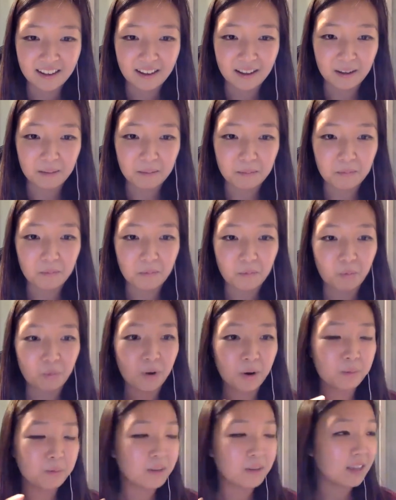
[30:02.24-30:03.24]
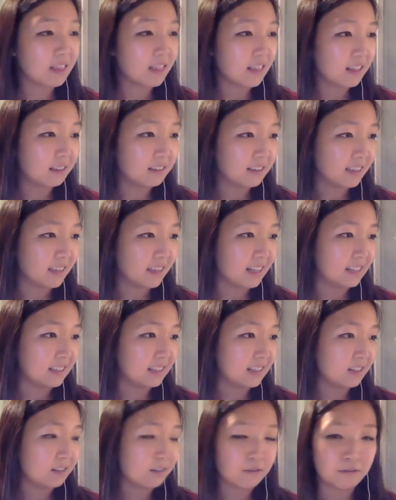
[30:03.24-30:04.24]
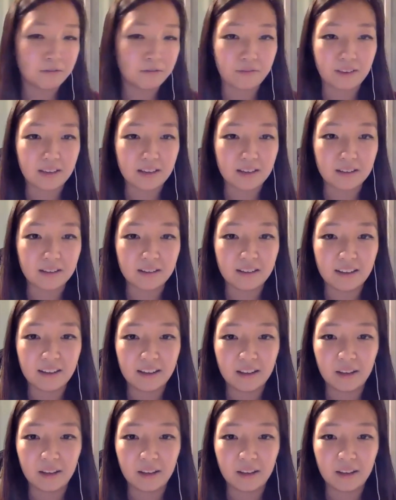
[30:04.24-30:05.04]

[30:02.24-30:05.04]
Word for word: Um, what were the little things that you feel